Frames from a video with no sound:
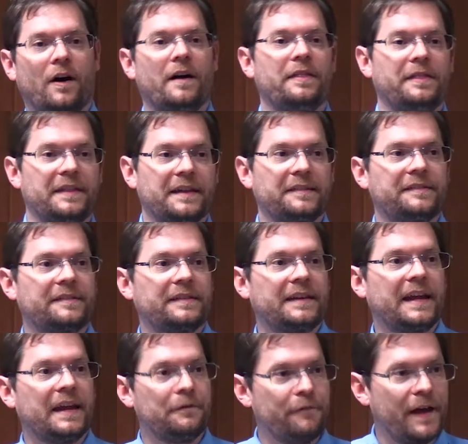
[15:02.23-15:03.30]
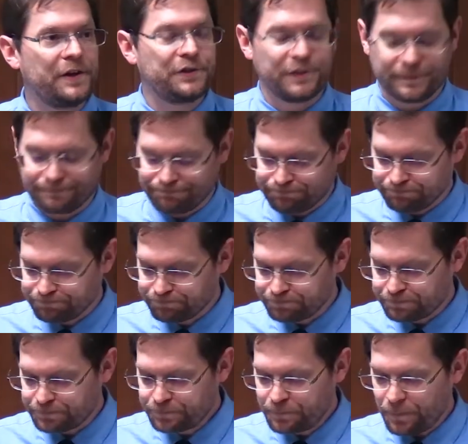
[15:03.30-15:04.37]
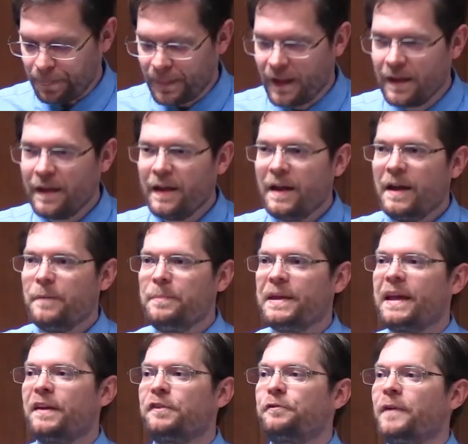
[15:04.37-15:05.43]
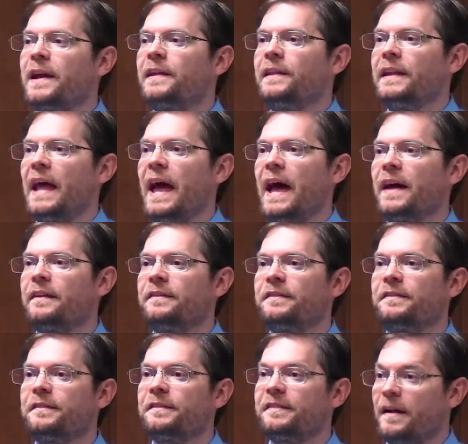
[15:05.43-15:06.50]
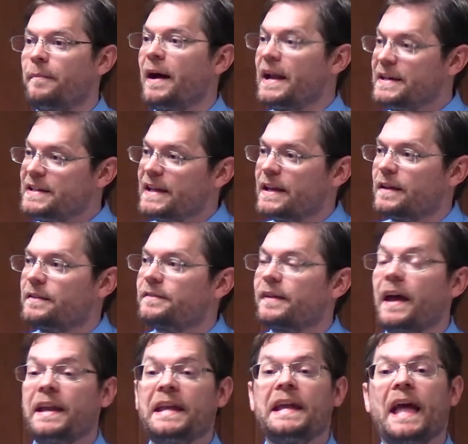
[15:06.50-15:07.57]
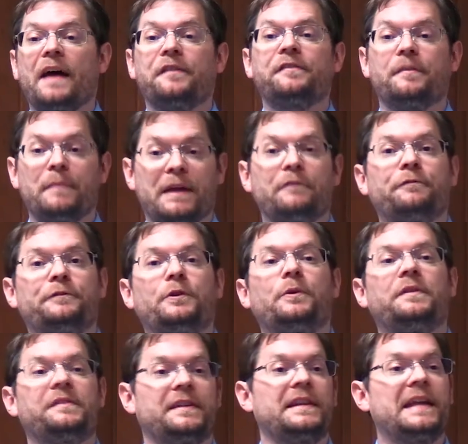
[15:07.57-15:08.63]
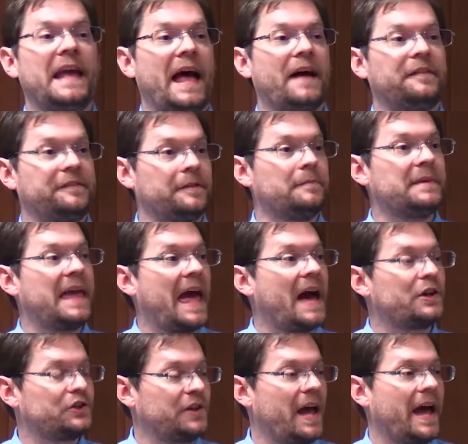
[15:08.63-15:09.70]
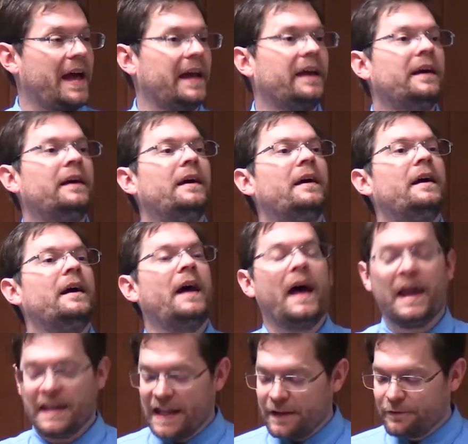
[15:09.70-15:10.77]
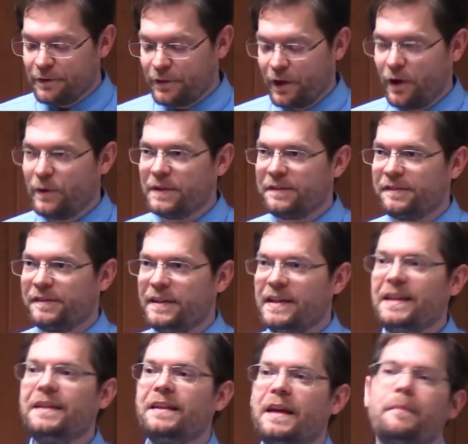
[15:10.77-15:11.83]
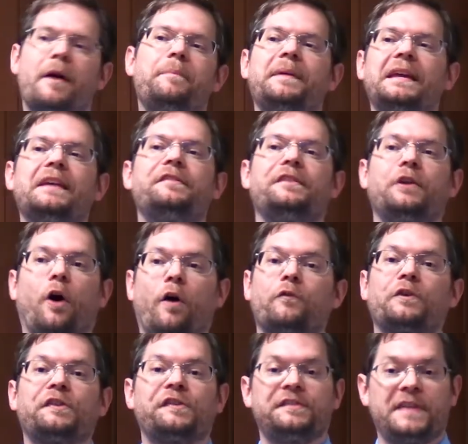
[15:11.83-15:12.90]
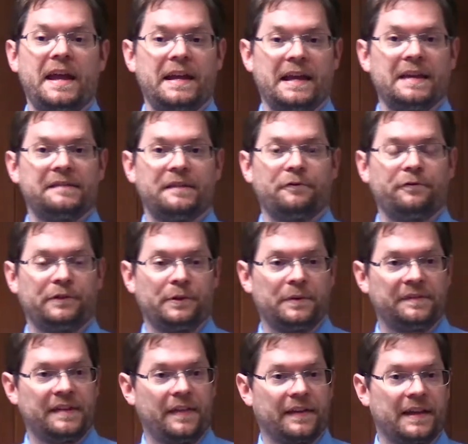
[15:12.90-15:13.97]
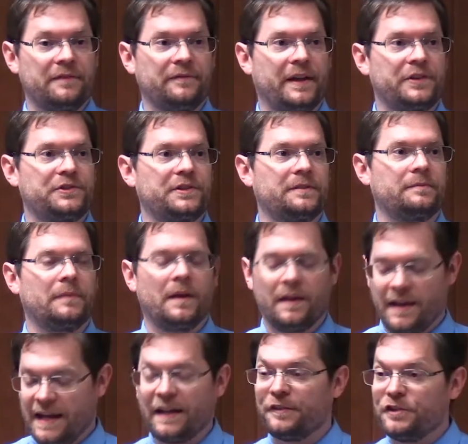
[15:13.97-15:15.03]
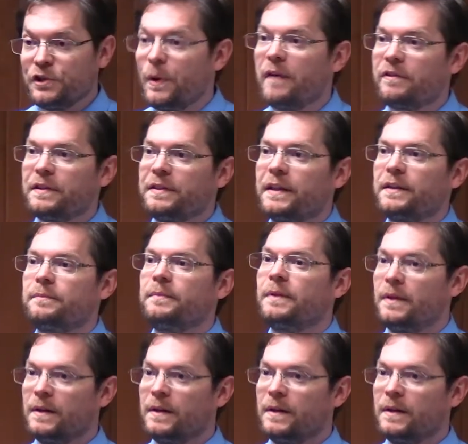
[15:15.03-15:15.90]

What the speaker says: on this convention. Because Franklin has some ideas, and he has some influence, and he has some cachet. And even though it might be easy to overstate his influence at the convention, he doesn't do everything,